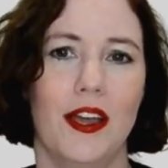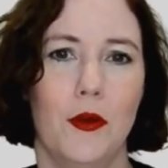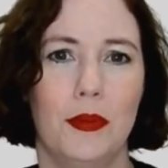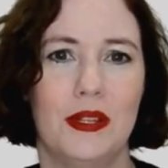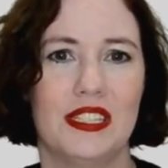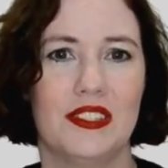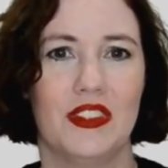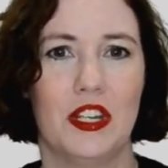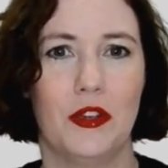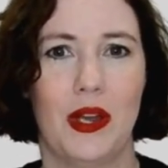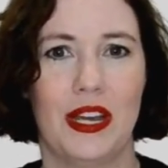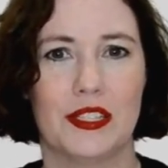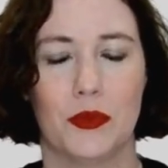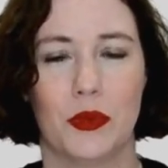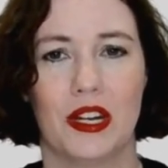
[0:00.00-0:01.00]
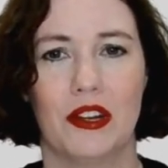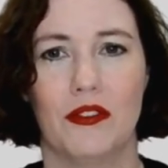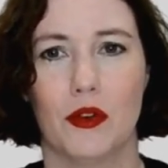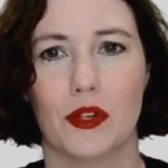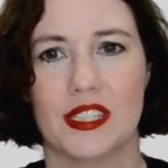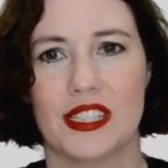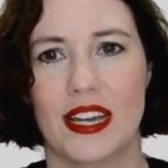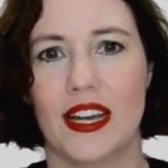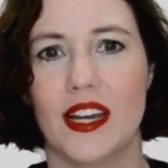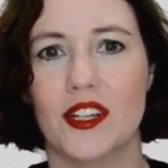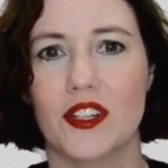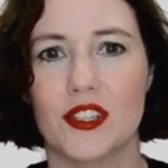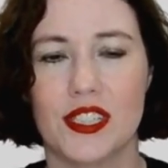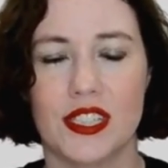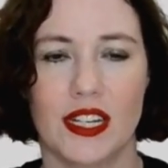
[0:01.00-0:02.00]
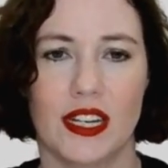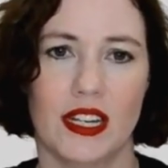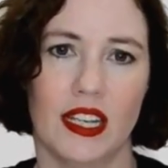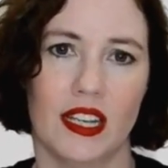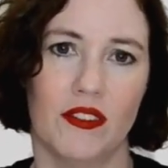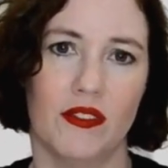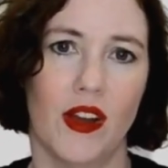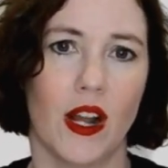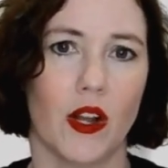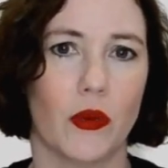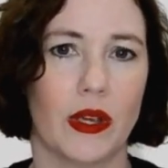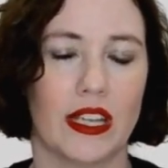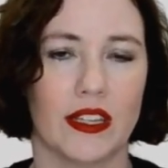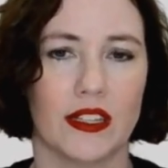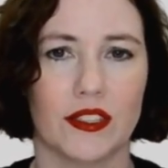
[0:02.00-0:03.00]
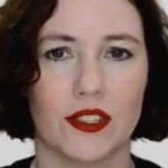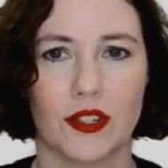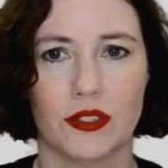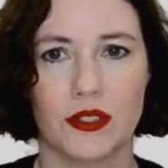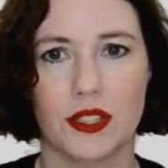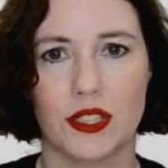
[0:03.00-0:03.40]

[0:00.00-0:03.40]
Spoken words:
I hope this video has reinforced that understanding and following internal